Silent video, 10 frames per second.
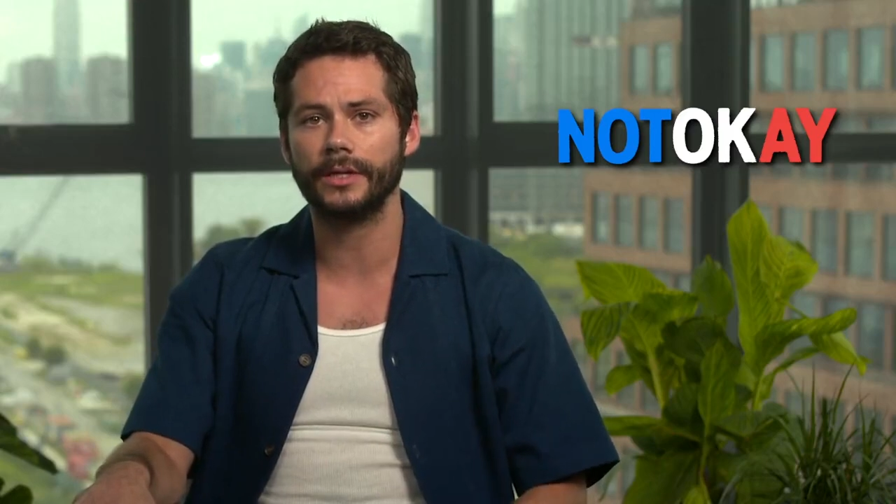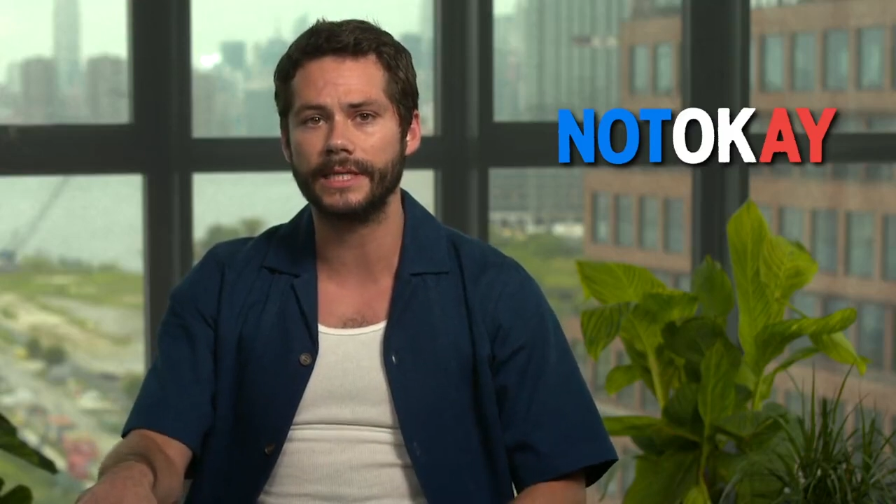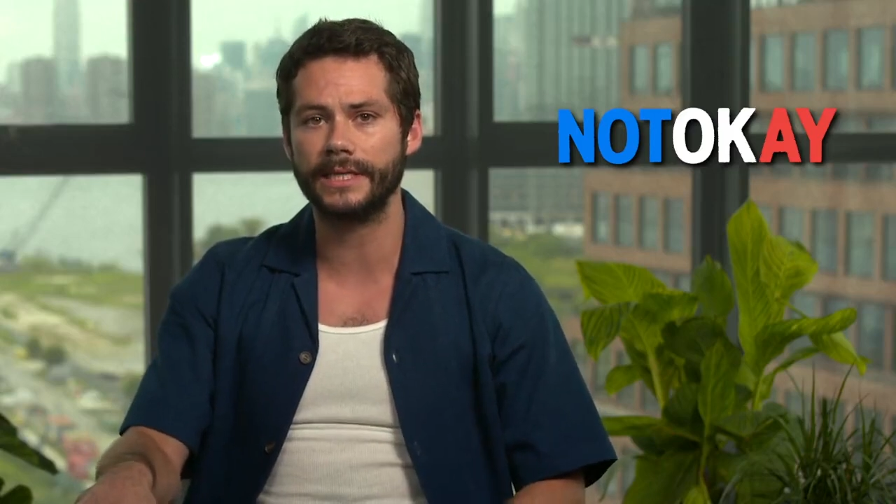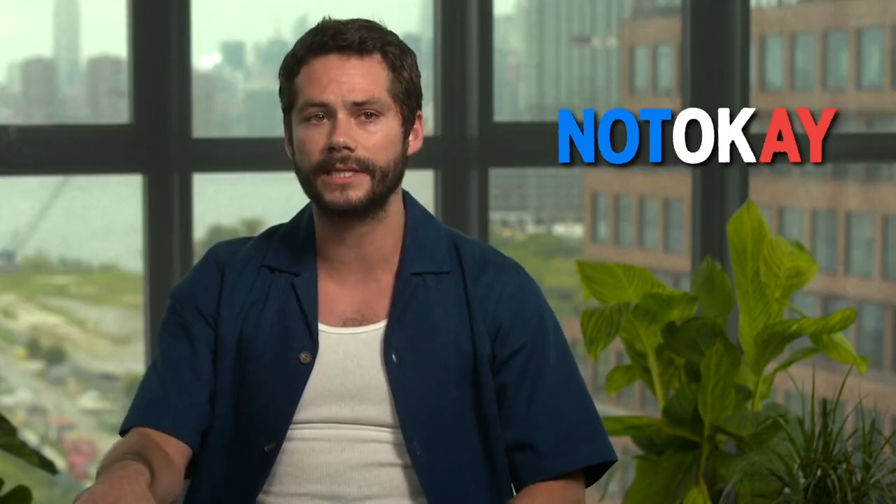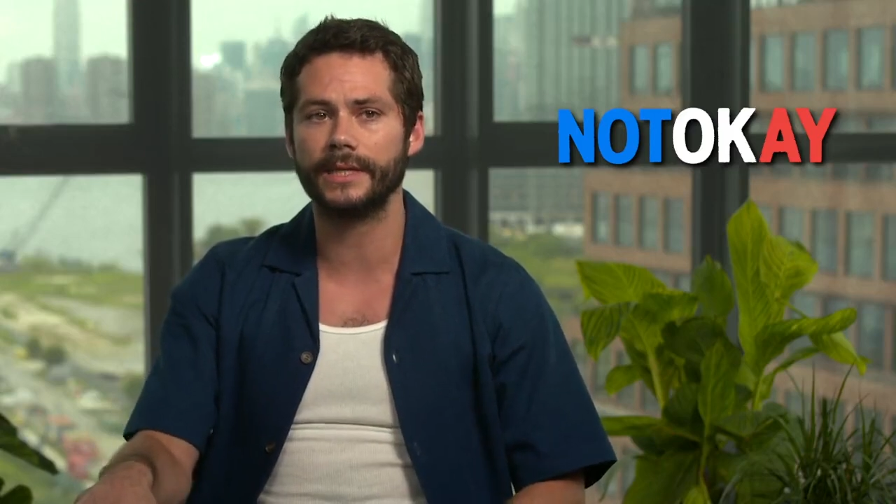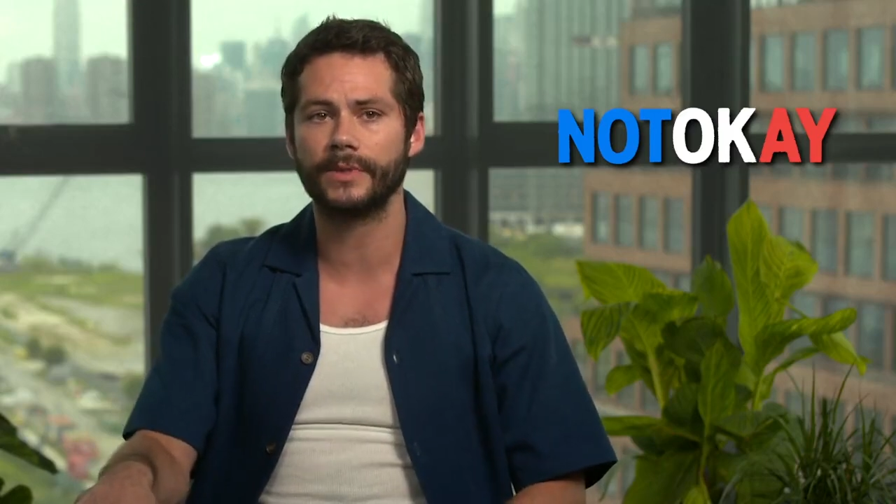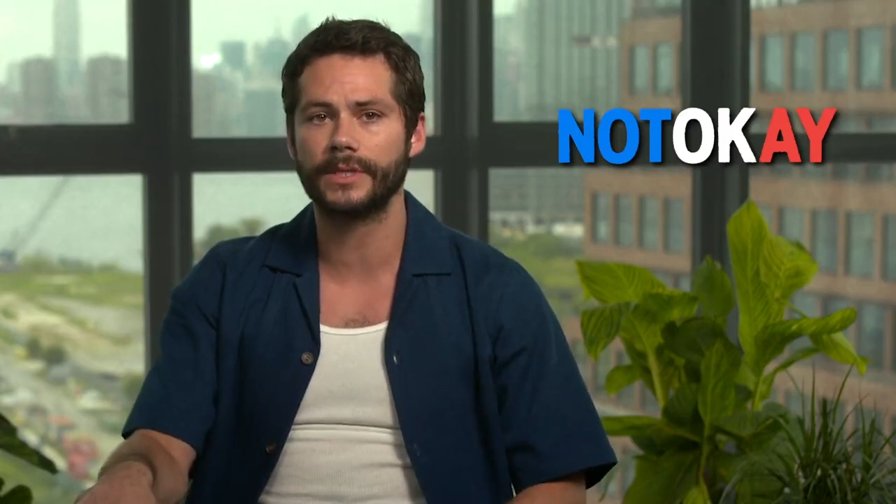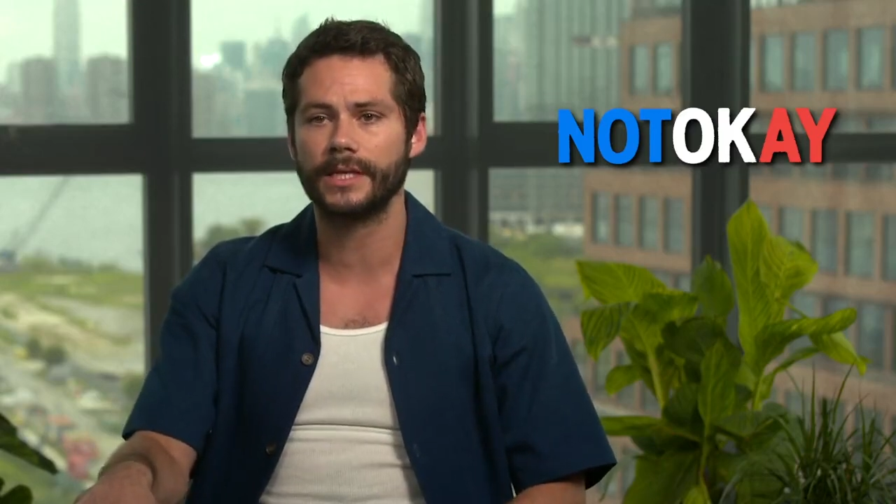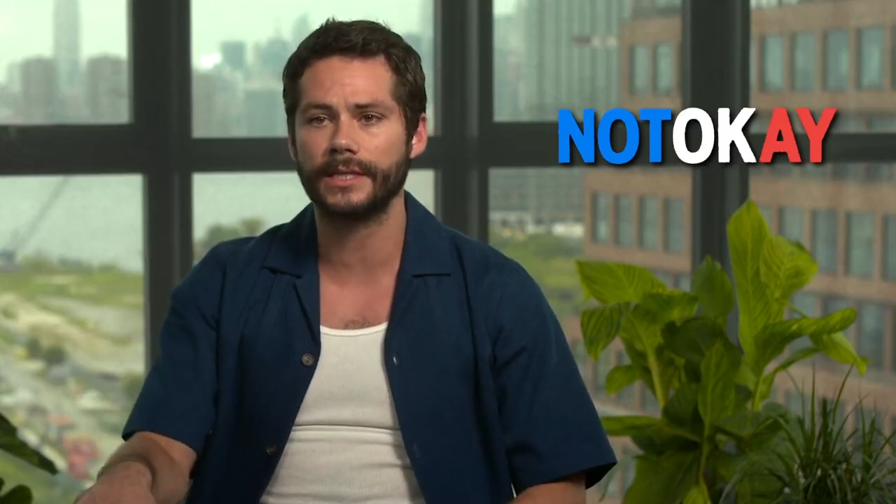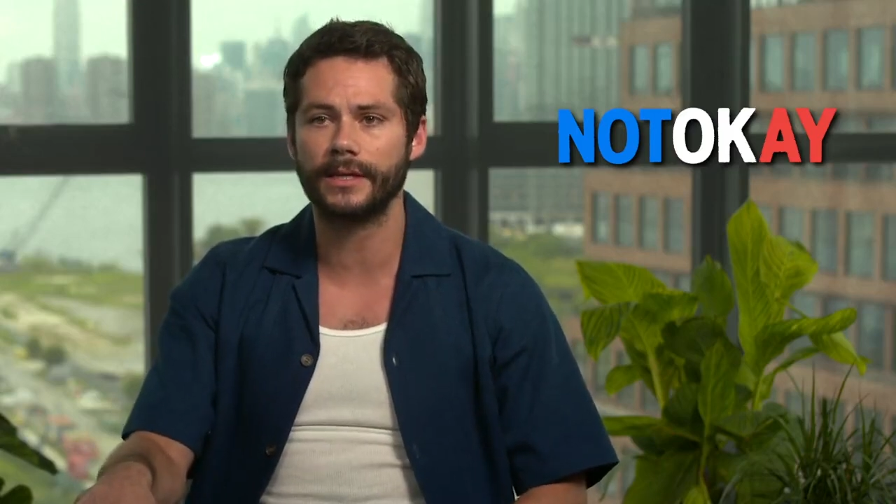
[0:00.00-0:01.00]

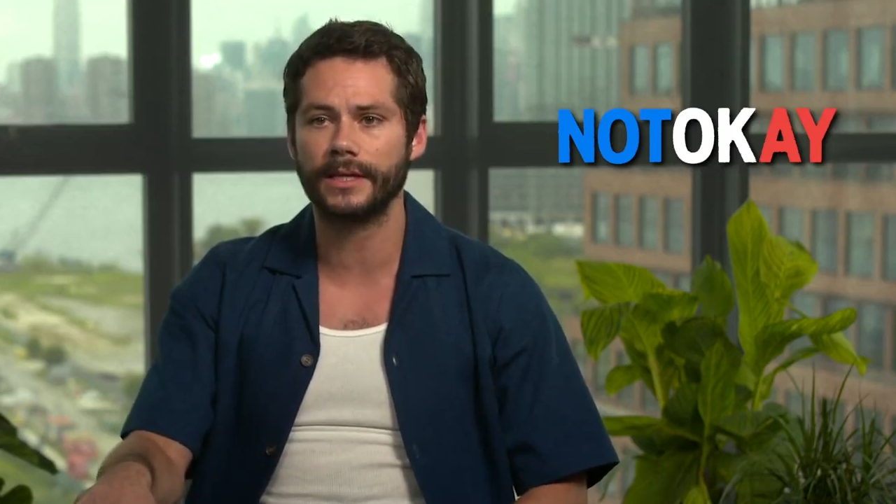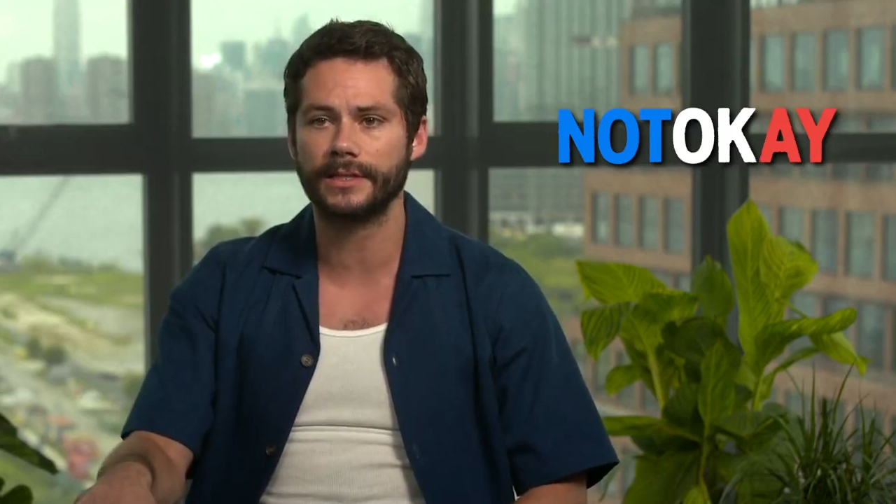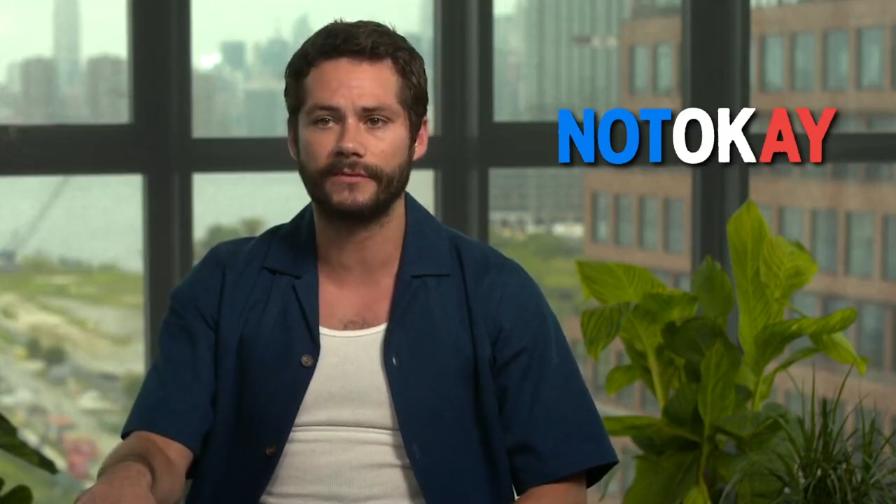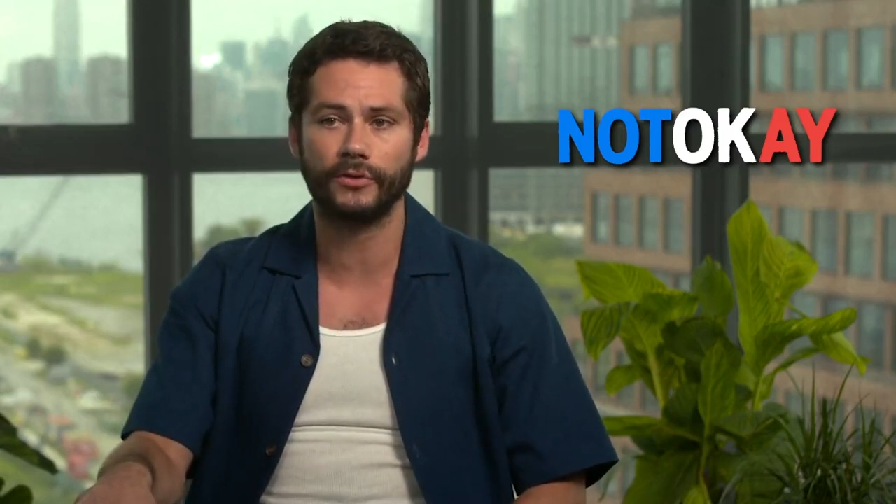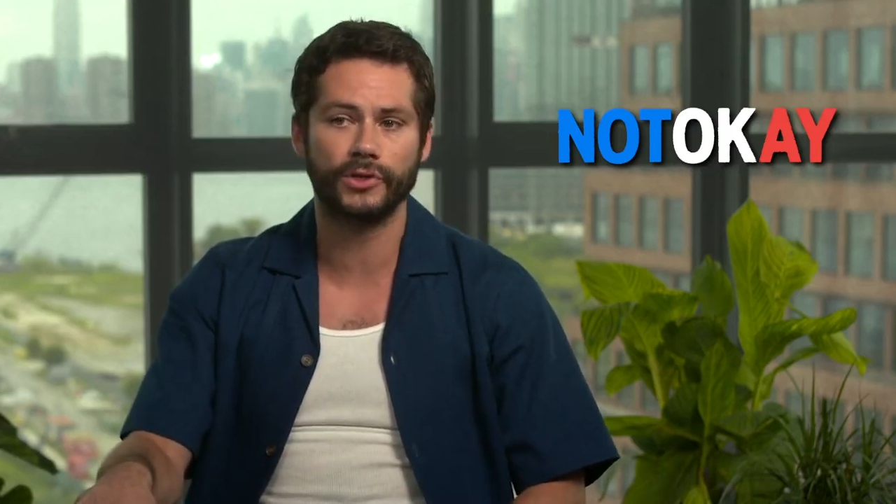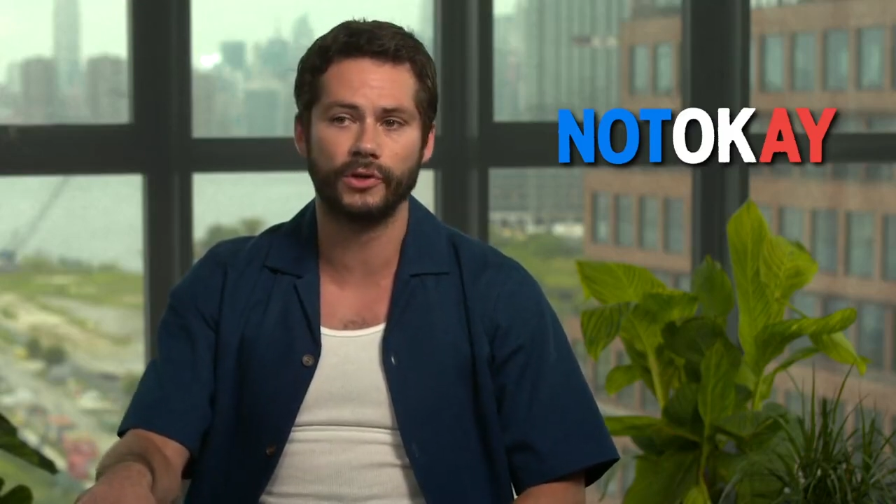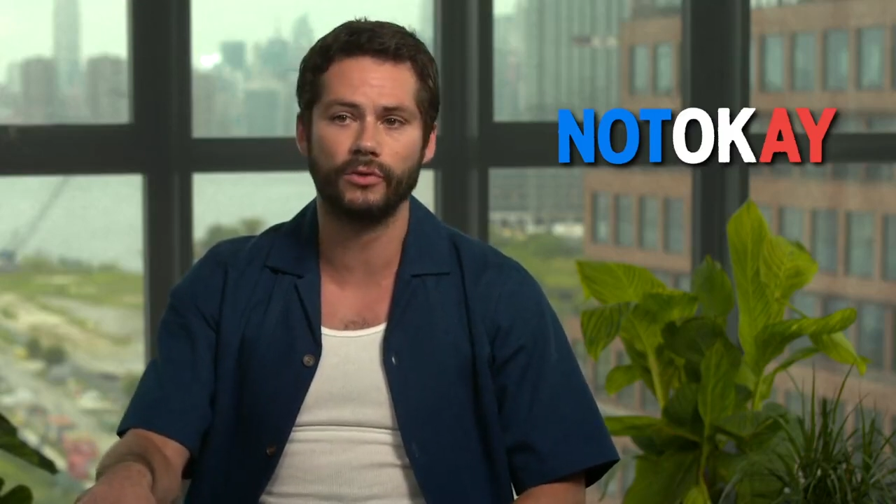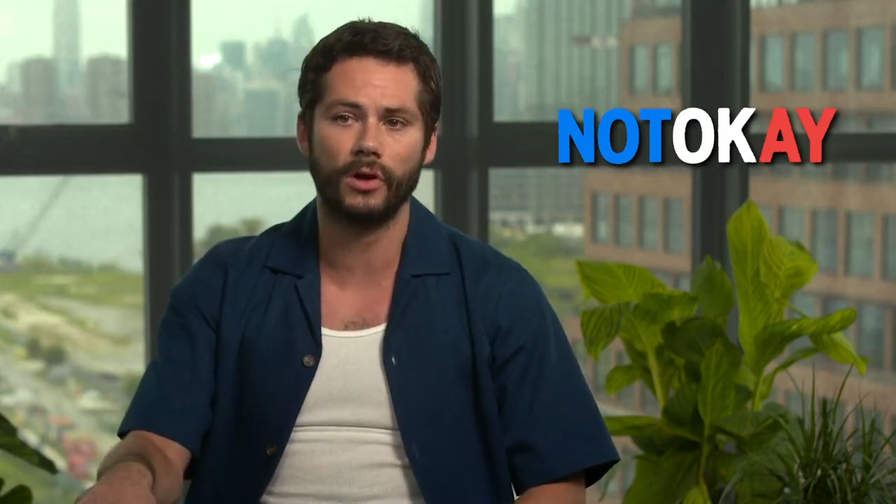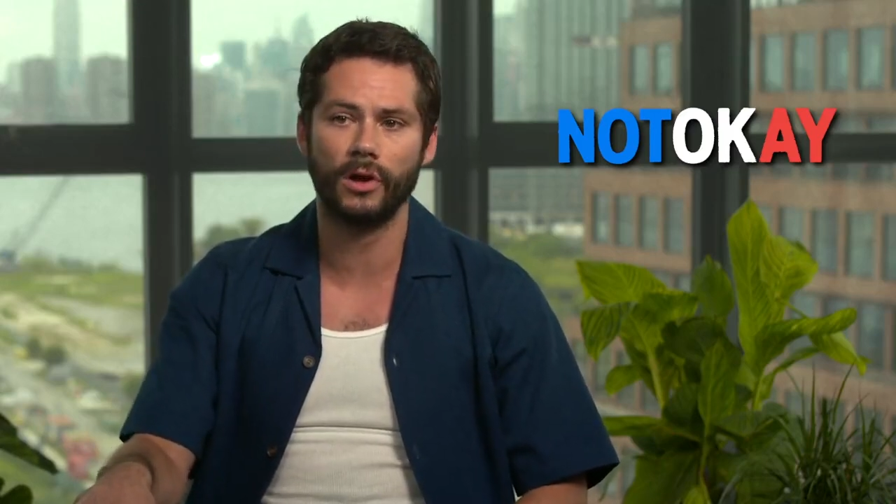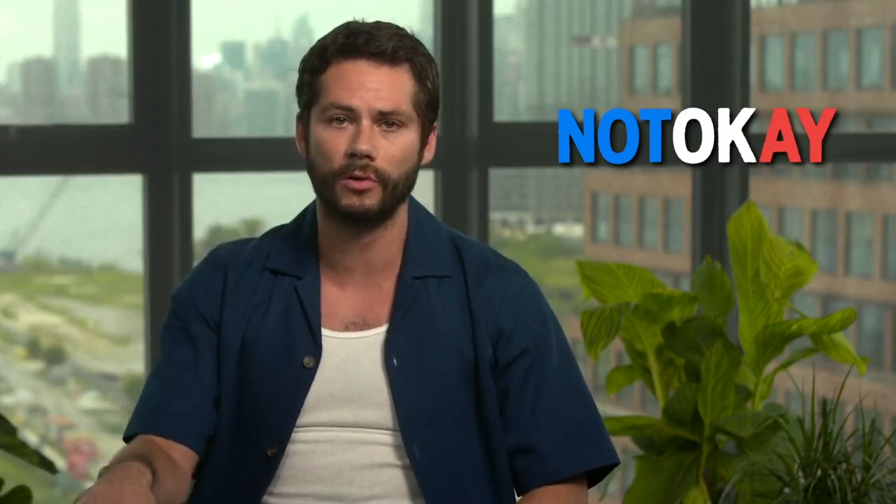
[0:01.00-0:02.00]
destigmatizing things that for so
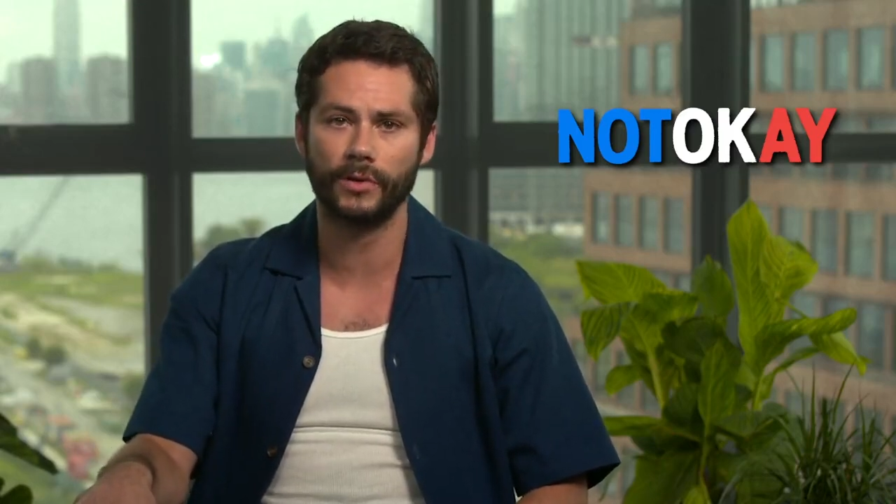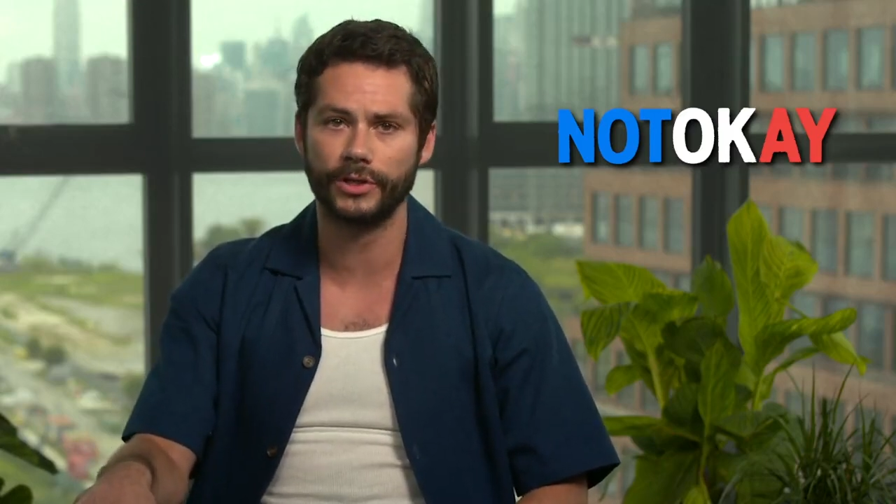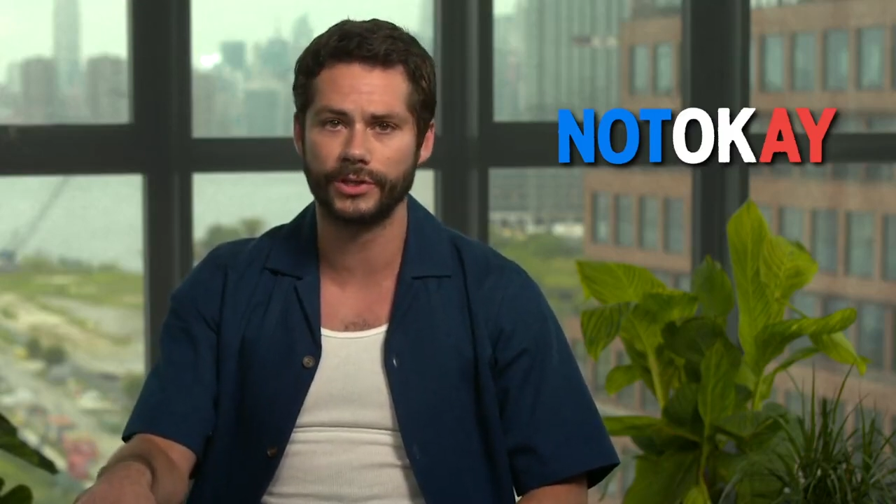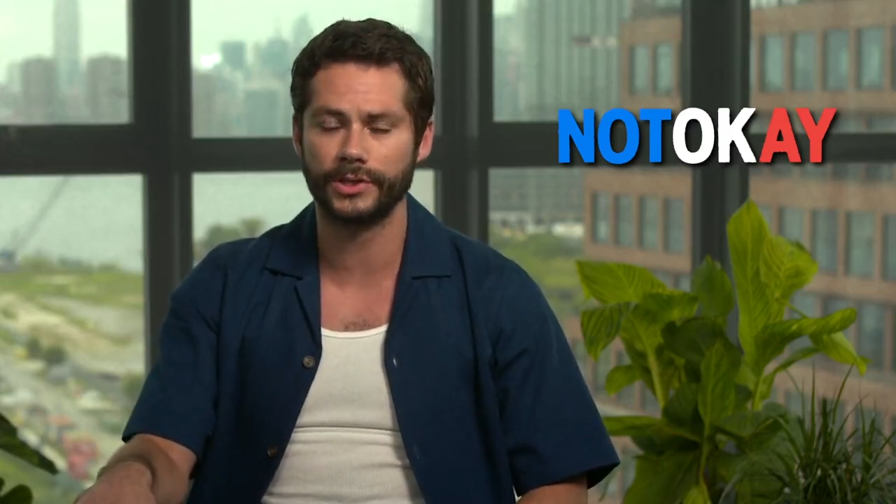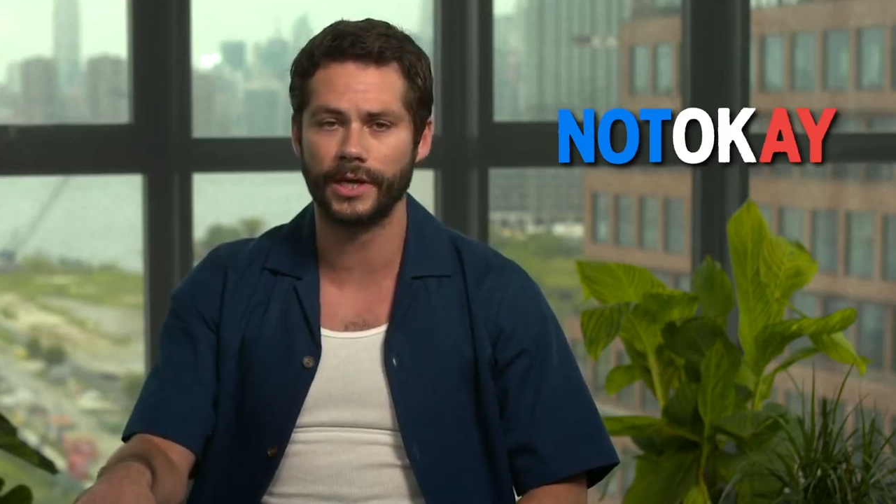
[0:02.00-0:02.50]
long we just